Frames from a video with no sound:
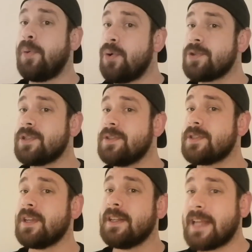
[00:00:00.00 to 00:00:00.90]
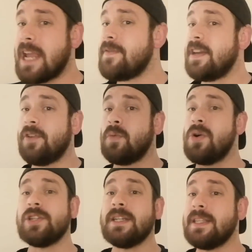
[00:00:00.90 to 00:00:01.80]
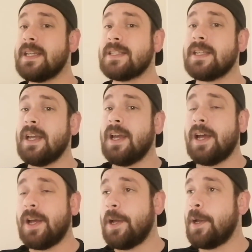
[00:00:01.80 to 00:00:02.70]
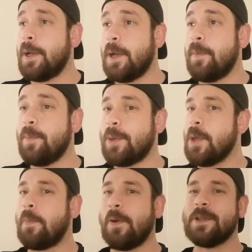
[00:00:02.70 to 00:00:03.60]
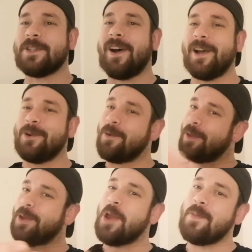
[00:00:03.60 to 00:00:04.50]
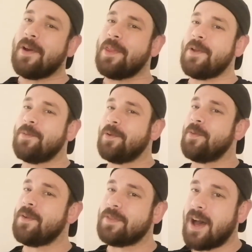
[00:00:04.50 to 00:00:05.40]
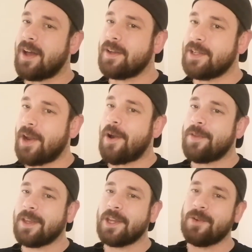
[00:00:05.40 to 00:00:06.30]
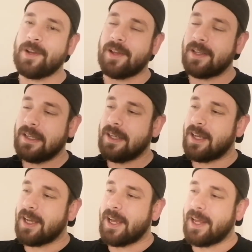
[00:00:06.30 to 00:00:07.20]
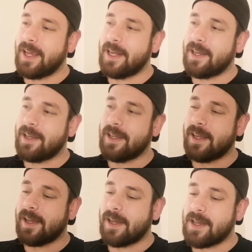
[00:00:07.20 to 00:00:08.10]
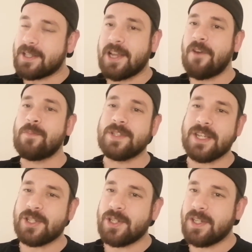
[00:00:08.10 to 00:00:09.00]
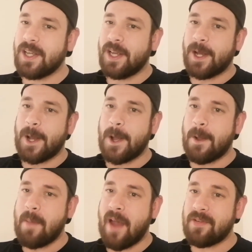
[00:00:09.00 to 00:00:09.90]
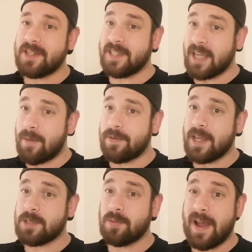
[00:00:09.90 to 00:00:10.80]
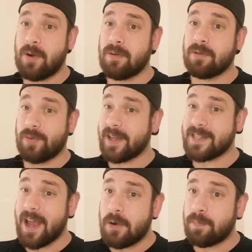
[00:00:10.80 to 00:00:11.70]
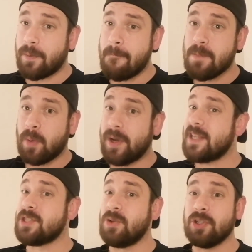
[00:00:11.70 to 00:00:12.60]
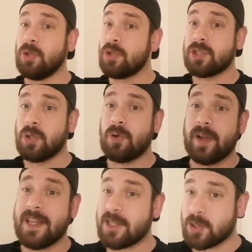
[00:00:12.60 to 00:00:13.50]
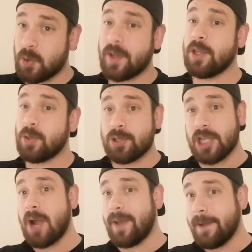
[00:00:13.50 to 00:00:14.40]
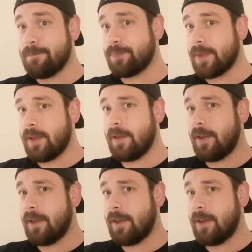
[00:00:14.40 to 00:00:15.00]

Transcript: it's important, David, if you're watching this, um, that you put aside all the humour that we've done. You know, I think you're in a uh, in a, uh, a, tough position um, having to stick up for this without Greg's help when it's not your story, it's a story that you're showing